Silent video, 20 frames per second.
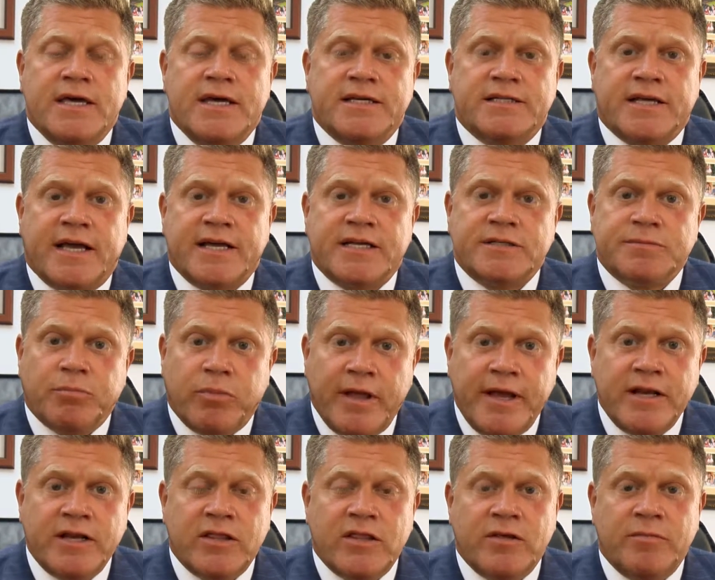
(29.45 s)
is I
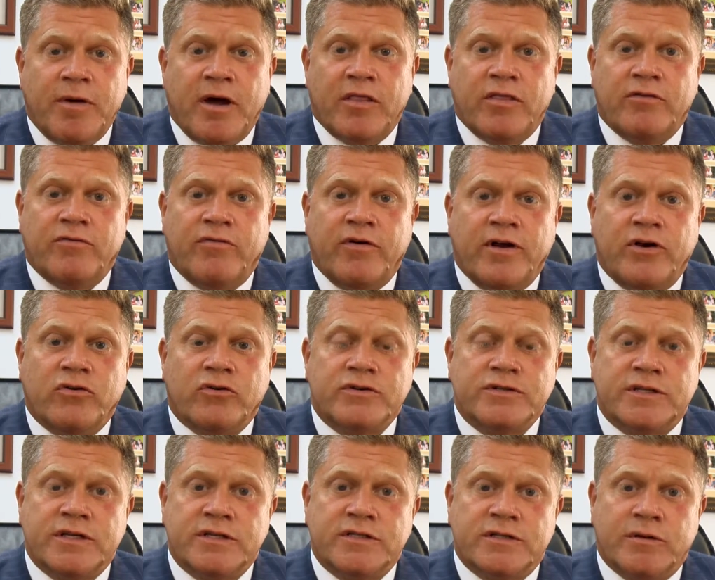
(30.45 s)
explain to them how the federal
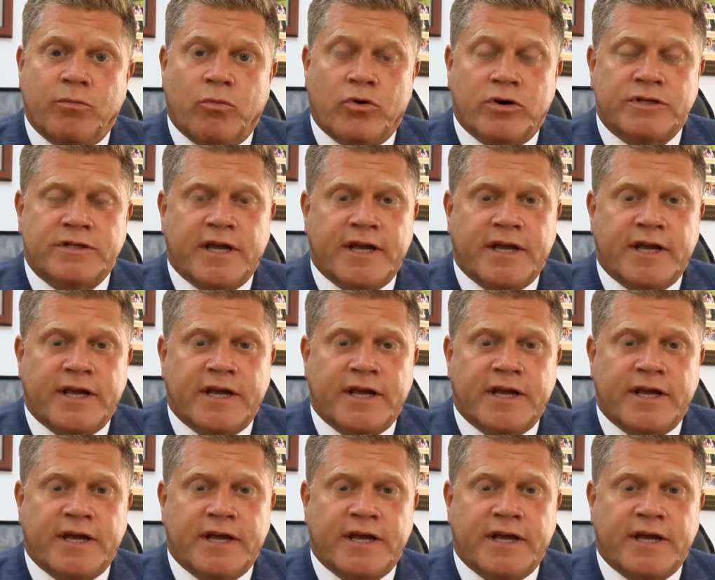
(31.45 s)
system works.